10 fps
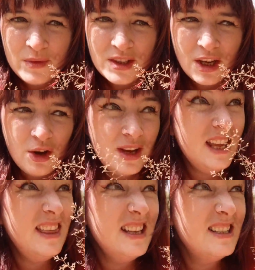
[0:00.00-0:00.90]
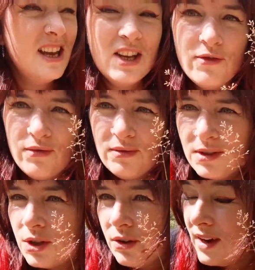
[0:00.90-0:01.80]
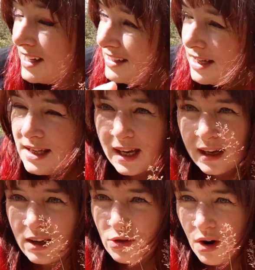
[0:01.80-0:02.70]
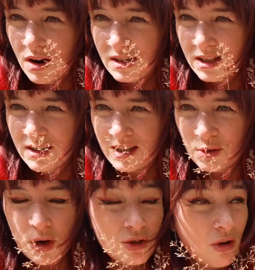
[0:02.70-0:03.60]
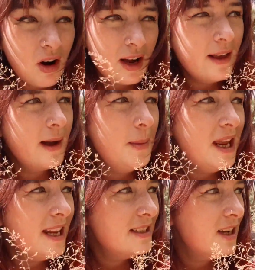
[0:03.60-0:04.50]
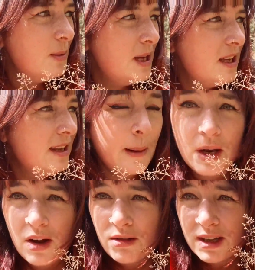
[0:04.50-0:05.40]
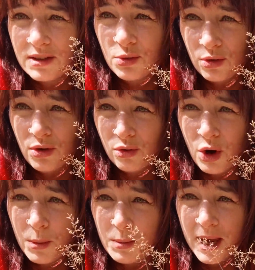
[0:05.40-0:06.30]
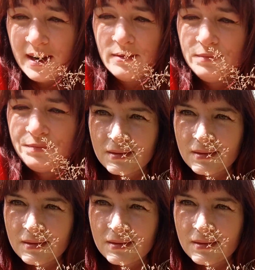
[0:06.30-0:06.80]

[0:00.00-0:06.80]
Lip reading: So in this sort of acidic grassland that's quite dry I'm in, it's going to be capillaris or common bent.